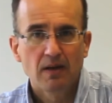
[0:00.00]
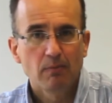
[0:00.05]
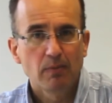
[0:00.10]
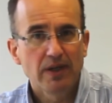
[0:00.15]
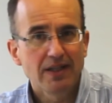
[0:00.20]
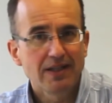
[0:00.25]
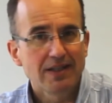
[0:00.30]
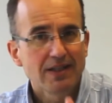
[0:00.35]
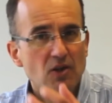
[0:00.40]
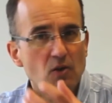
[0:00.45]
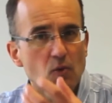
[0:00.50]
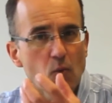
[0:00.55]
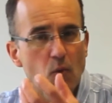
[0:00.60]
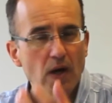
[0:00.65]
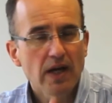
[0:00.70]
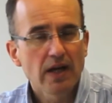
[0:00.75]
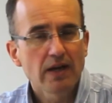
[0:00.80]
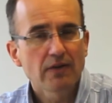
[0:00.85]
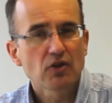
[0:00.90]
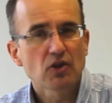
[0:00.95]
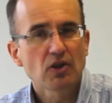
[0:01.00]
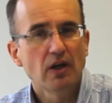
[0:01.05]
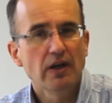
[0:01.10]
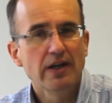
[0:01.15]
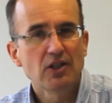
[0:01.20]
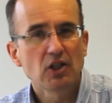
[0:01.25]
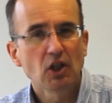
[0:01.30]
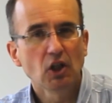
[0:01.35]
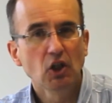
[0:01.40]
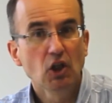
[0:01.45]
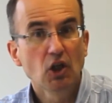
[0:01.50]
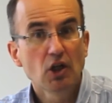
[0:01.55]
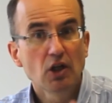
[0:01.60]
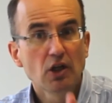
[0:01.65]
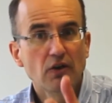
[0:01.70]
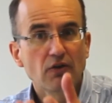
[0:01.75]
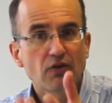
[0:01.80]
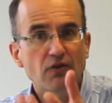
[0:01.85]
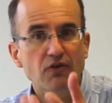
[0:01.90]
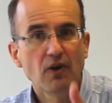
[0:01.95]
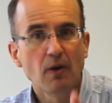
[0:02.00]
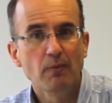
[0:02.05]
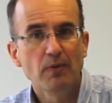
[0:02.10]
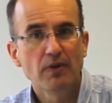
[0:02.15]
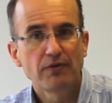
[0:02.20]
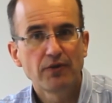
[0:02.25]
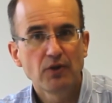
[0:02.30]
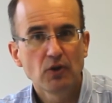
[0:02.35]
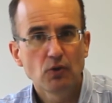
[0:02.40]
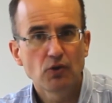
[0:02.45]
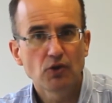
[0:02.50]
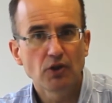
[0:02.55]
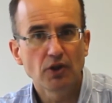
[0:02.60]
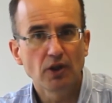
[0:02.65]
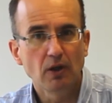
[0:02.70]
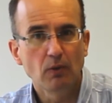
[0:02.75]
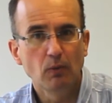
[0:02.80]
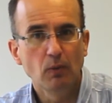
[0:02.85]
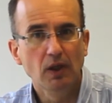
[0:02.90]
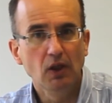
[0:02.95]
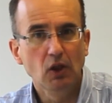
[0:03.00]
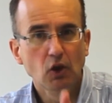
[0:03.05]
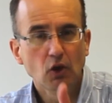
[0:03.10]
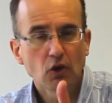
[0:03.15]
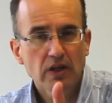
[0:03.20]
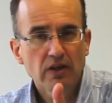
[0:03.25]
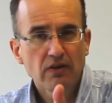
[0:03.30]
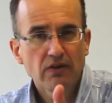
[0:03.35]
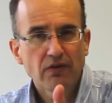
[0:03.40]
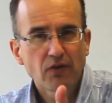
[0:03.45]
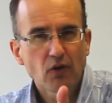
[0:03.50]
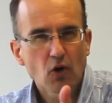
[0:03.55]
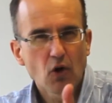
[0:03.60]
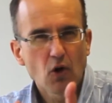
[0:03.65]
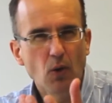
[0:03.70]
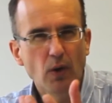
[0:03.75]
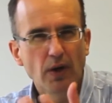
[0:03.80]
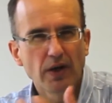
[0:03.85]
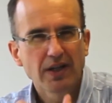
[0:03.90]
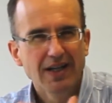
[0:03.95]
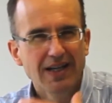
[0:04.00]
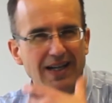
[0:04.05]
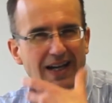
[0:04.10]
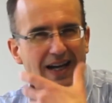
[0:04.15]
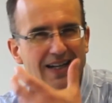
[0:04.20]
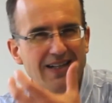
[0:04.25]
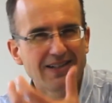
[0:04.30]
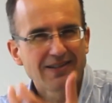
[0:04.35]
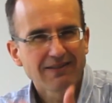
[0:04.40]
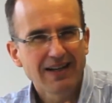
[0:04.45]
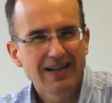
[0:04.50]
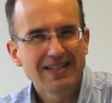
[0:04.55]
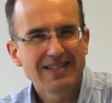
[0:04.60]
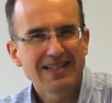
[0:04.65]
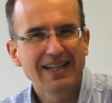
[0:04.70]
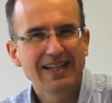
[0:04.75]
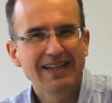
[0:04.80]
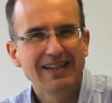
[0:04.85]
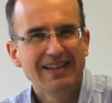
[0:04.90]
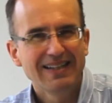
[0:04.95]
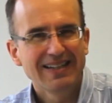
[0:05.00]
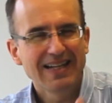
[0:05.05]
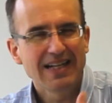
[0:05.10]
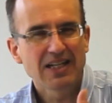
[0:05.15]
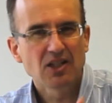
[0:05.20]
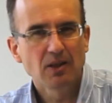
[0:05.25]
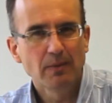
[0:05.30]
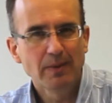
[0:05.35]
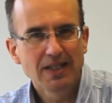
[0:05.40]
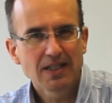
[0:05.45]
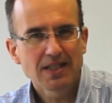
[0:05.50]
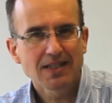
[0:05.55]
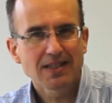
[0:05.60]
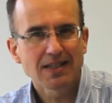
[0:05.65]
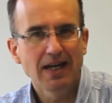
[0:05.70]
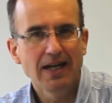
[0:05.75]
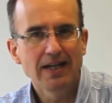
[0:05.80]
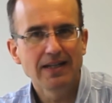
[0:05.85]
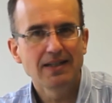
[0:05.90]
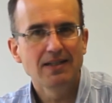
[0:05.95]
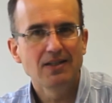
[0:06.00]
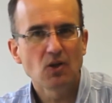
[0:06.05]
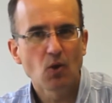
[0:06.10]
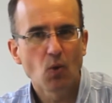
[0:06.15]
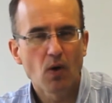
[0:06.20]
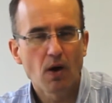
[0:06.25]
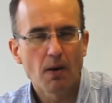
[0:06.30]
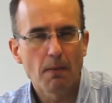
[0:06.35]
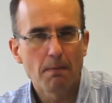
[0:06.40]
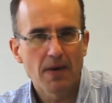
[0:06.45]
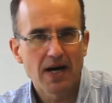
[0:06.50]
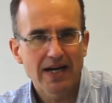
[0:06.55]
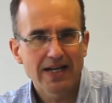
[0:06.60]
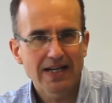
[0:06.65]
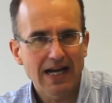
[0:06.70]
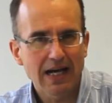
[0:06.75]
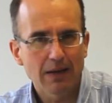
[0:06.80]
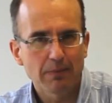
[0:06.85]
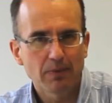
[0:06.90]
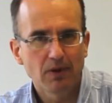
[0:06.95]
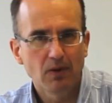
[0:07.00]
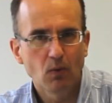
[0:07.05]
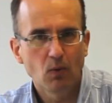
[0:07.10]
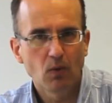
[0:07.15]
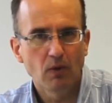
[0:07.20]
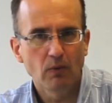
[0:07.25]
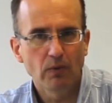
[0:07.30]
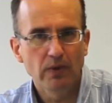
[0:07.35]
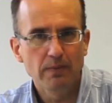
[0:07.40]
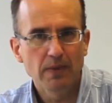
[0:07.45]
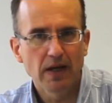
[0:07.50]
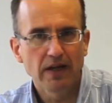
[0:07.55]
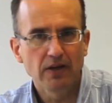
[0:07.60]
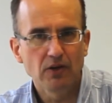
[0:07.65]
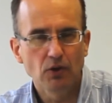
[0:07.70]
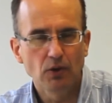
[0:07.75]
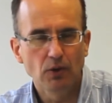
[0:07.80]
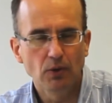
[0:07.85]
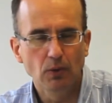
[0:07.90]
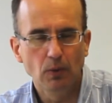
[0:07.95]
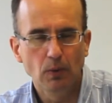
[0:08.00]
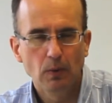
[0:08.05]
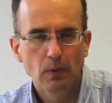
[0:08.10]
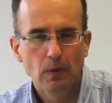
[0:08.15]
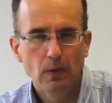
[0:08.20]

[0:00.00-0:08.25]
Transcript: But it is a way of starting to learn from the future. We're looking forward and trying to get some insight into what might happen and what we might do.